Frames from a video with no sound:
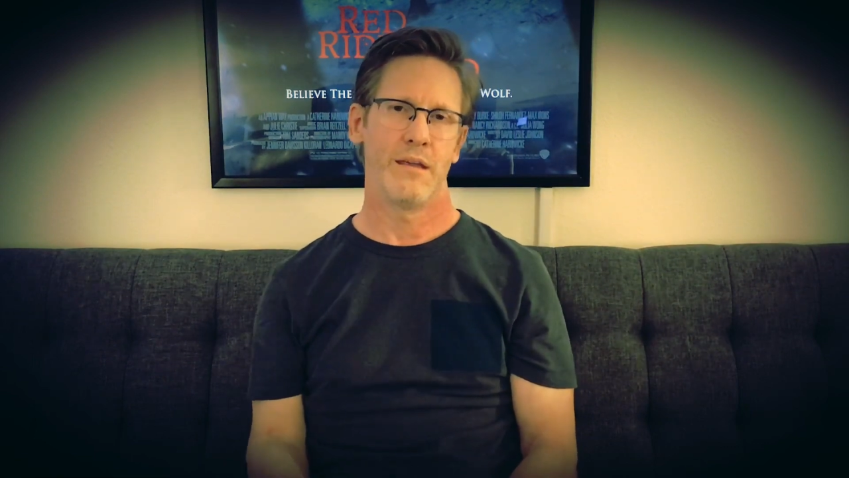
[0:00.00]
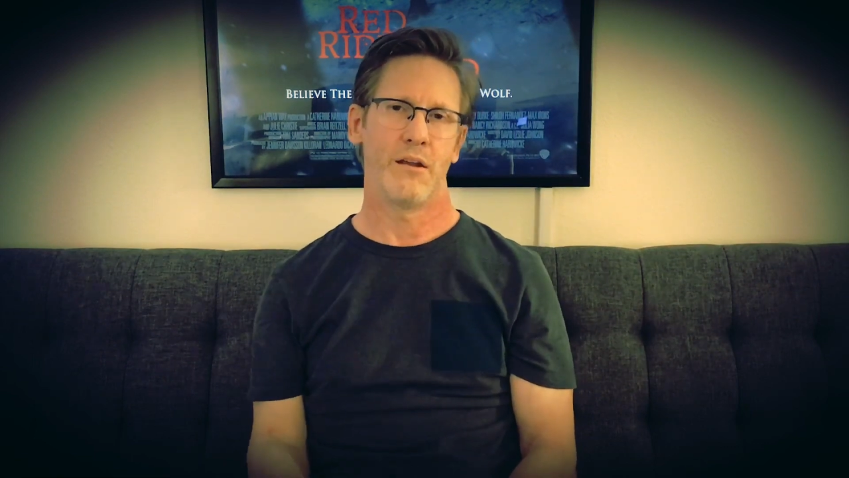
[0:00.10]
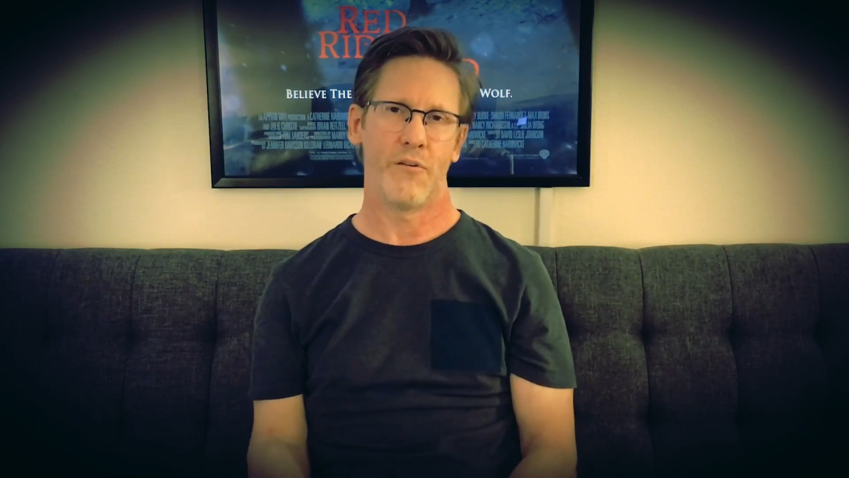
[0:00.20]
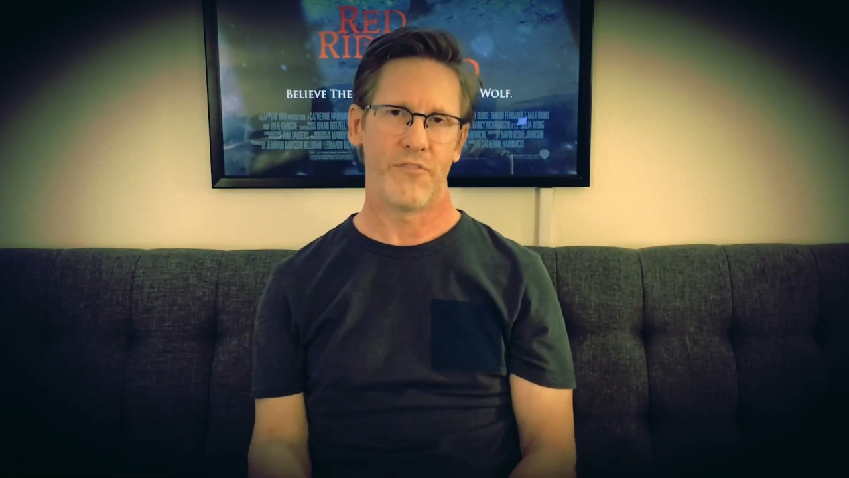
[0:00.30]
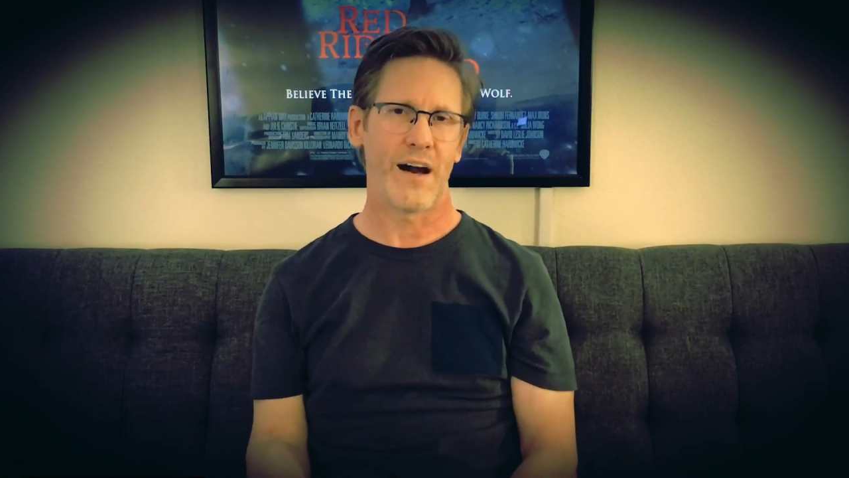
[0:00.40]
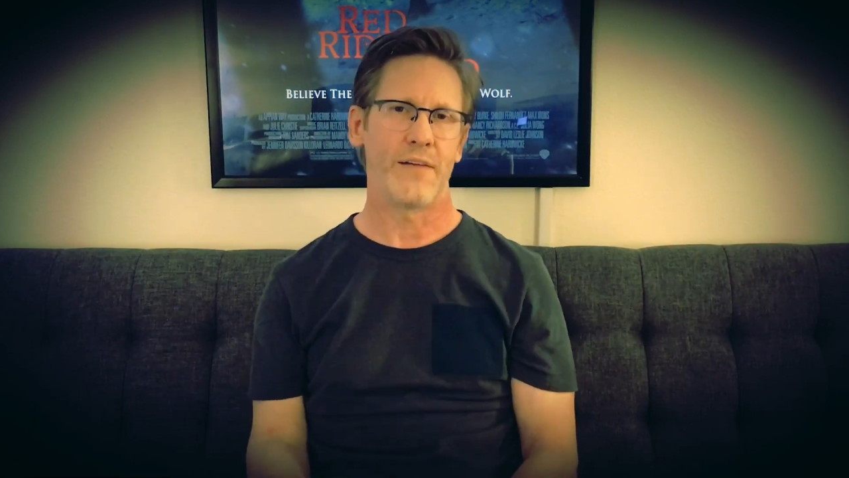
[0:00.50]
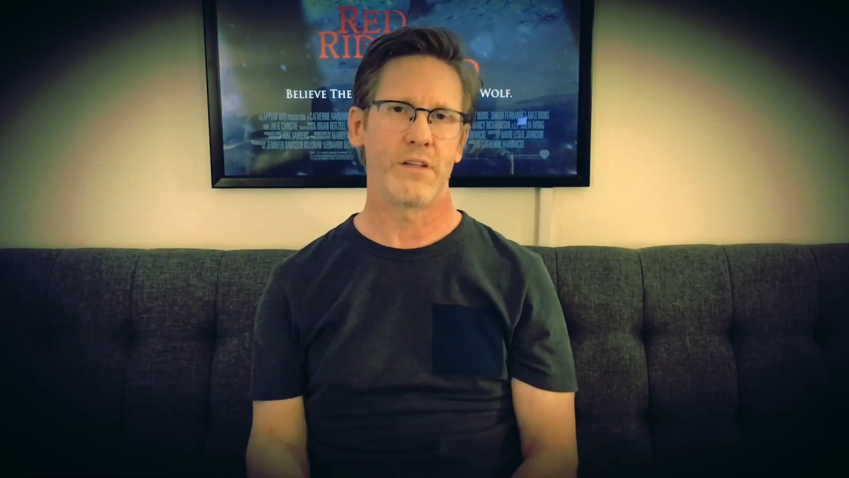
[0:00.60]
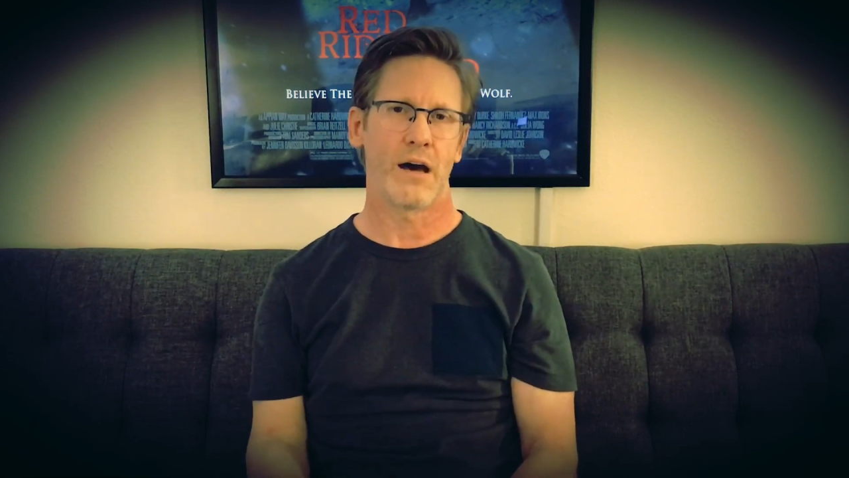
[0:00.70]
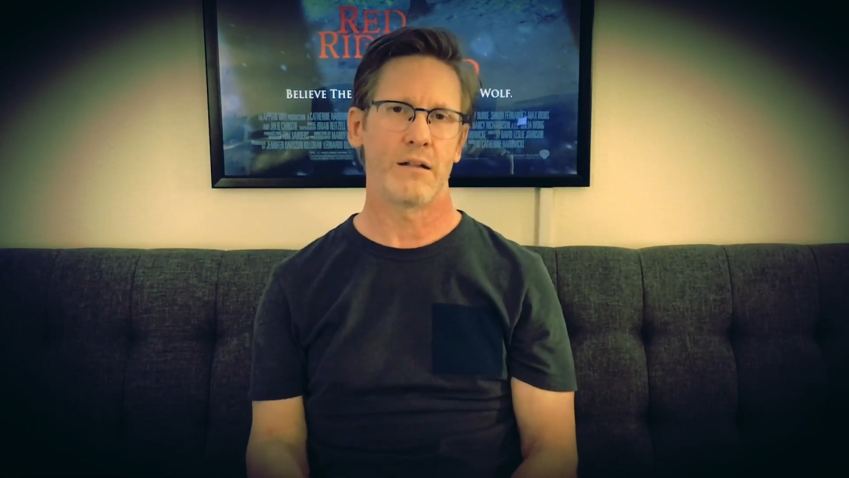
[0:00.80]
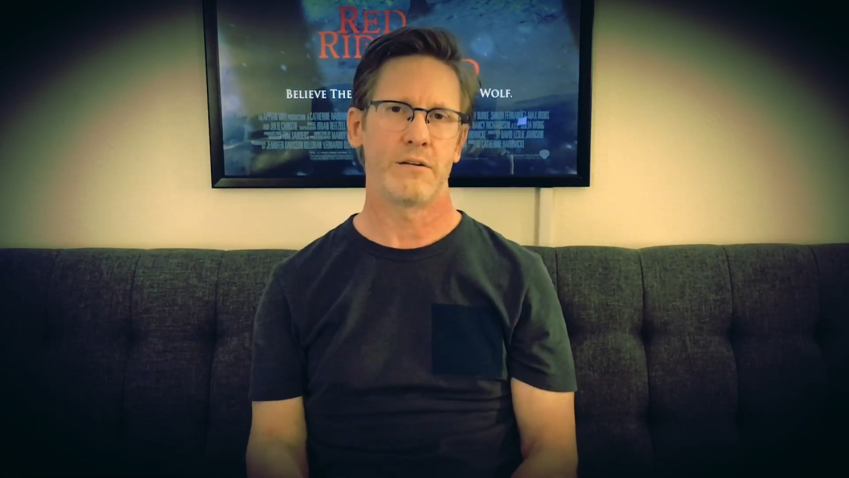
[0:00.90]

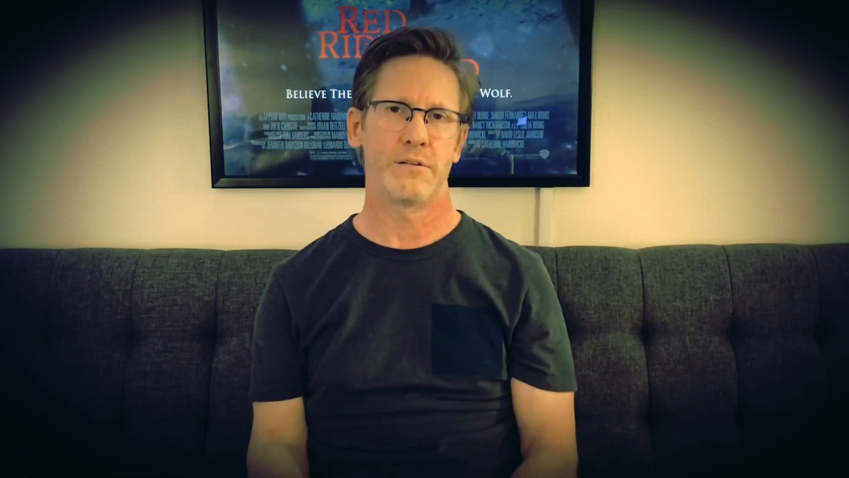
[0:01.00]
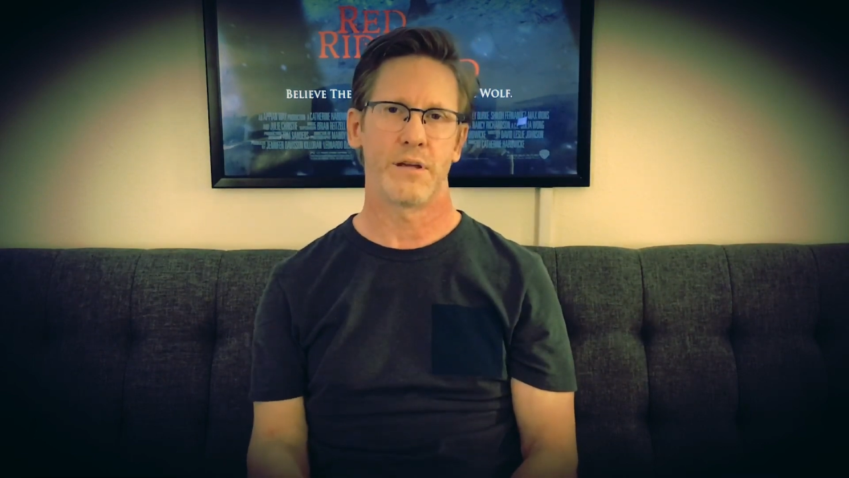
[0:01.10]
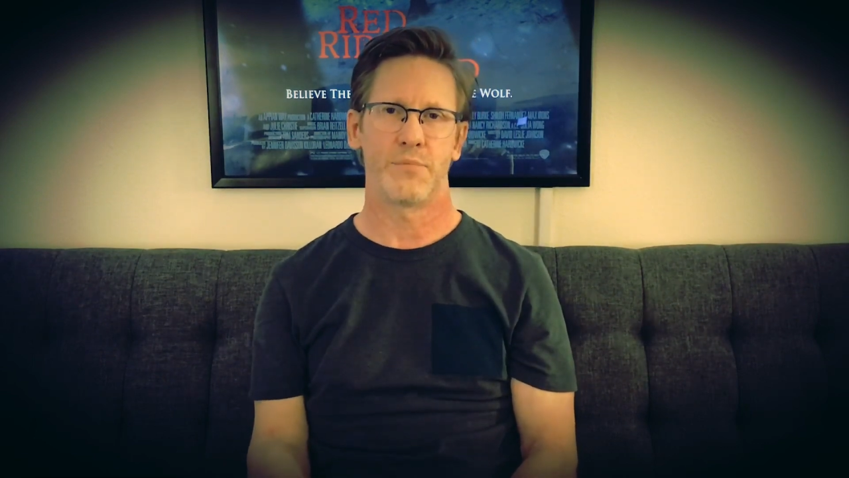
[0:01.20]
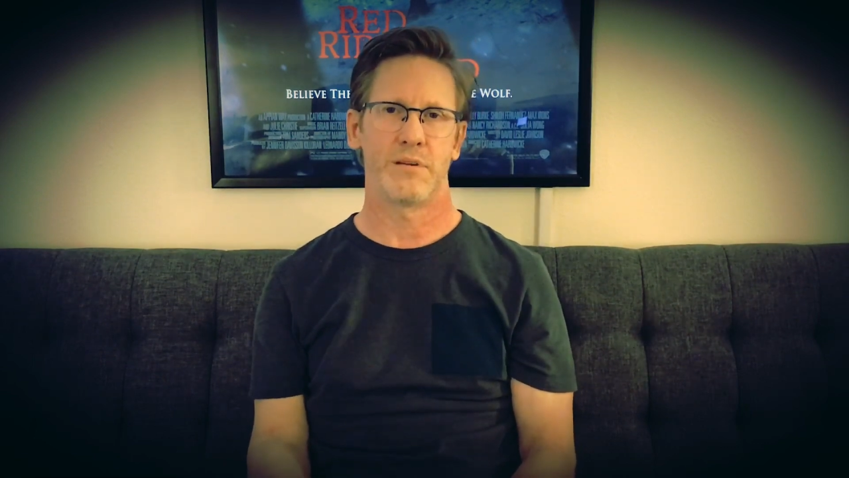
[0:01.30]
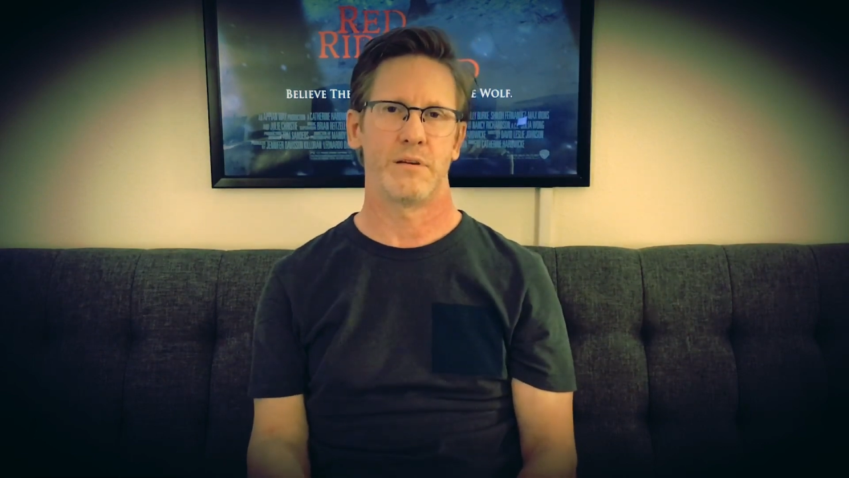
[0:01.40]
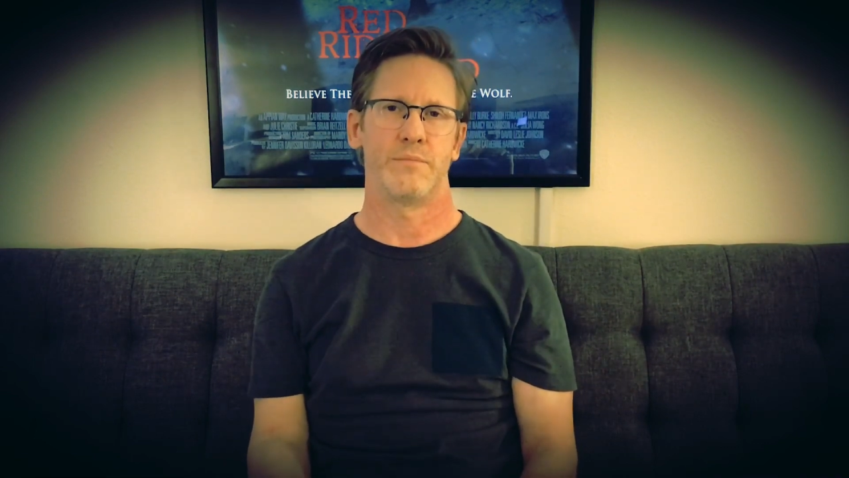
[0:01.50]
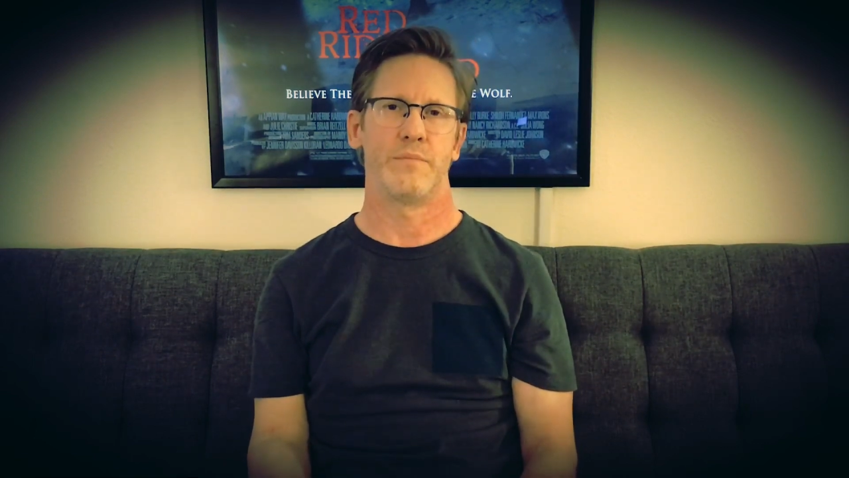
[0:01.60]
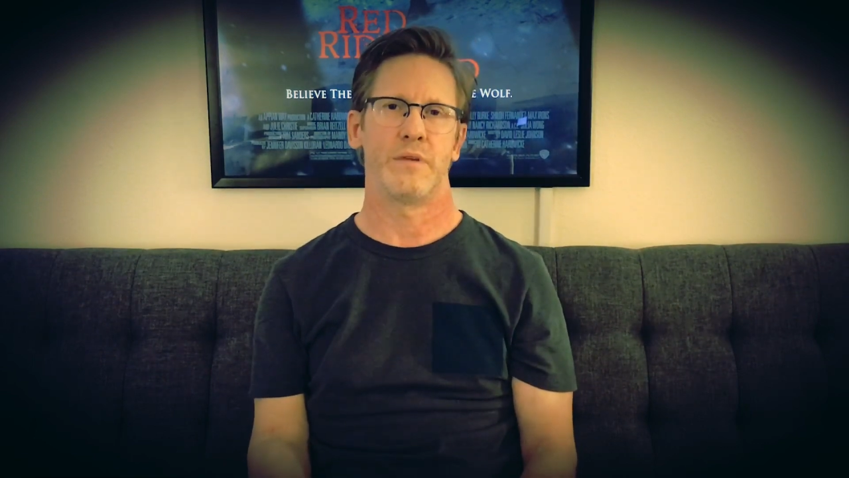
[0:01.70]
$5 up to,